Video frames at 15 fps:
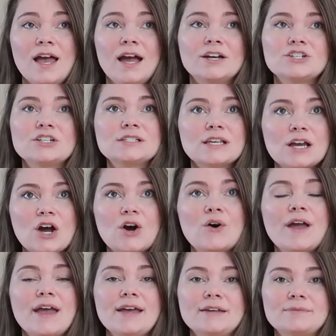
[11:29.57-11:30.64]
And she's like,
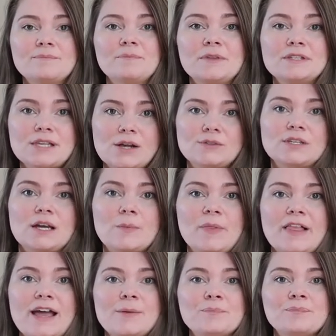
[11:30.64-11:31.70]
Okay, Sounds like
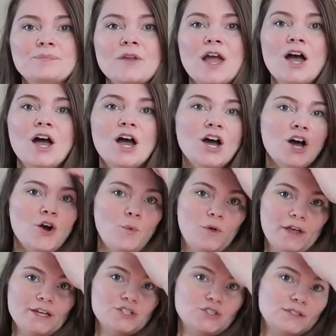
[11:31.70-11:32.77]
plan. We'll
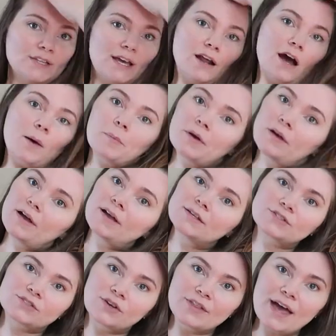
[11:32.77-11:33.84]
get you set up.
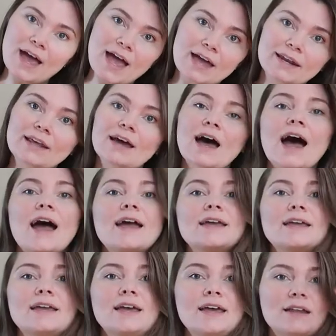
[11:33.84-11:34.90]
So then I
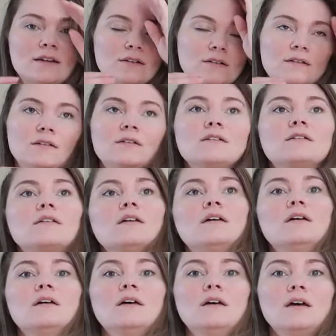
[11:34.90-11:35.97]
get
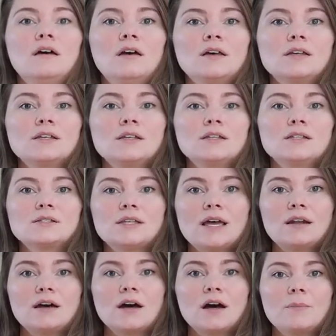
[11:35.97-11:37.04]

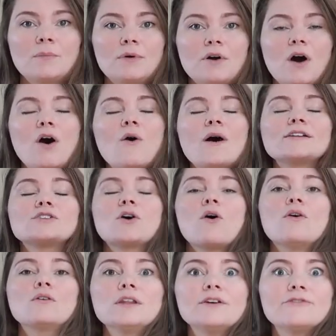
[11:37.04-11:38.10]
set up. Oh, I
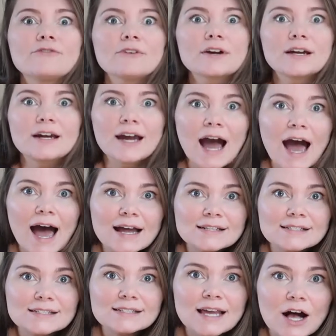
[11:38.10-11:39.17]
totally forgot
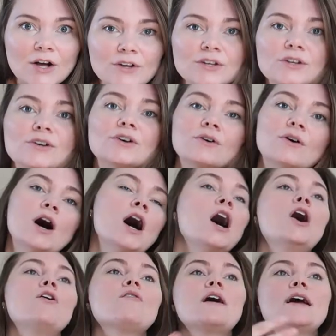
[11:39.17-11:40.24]
to tell you.
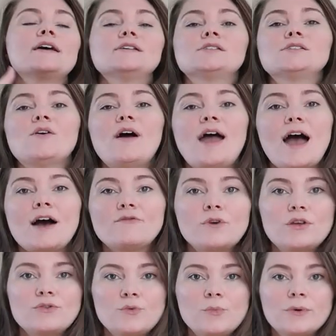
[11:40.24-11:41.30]
Okay, so halfway
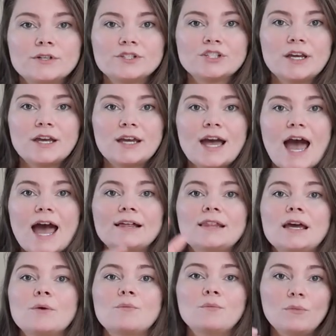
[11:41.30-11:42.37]
through pushing, I
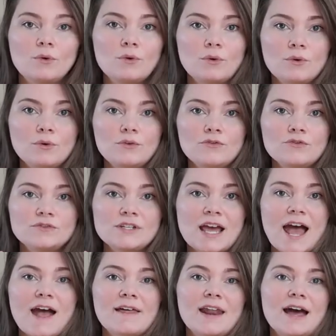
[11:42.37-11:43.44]
like moved
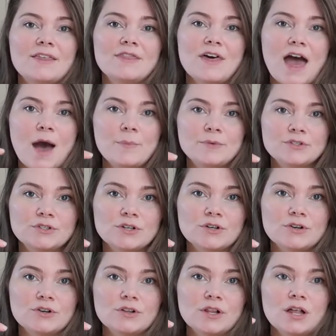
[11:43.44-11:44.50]
and the
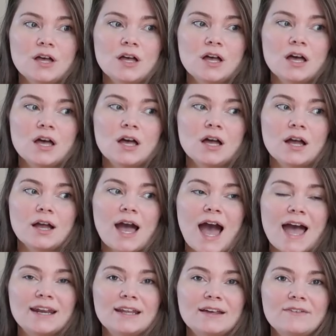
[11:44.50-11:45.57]
epidural
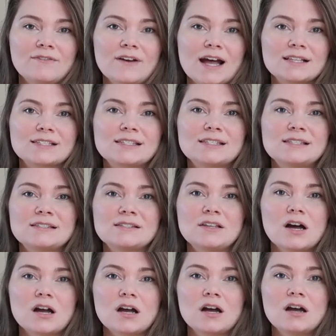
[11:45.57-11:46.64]
kind of got
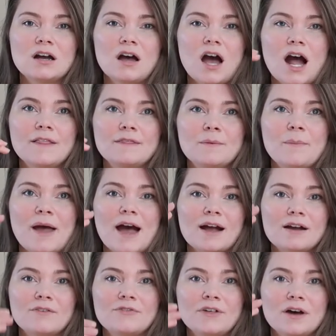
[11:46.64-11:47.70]
stuck on the back
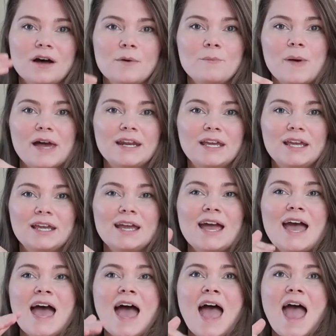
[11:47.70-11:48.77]
of the bedding
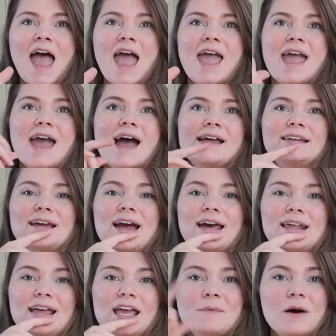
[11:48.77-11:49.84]
and it kind
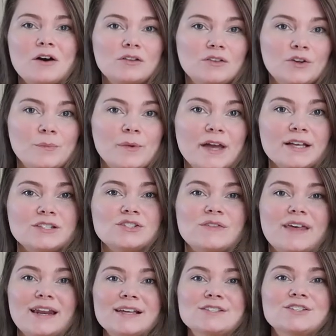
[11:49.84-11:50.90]
of came out a little bit. So
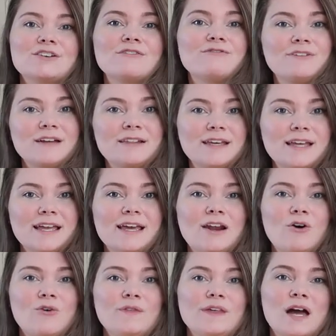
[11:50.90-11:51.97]
then I started feeling it
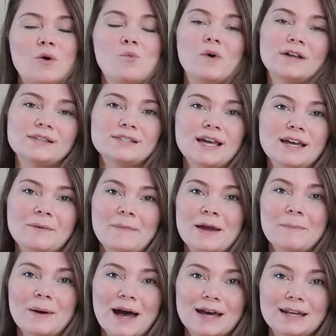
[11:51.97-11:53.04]
only on one side of my
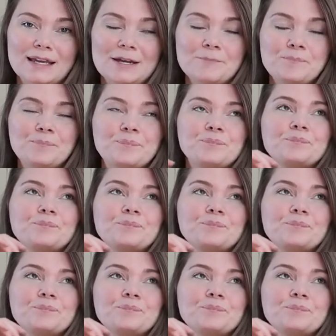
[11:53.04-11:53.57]
body.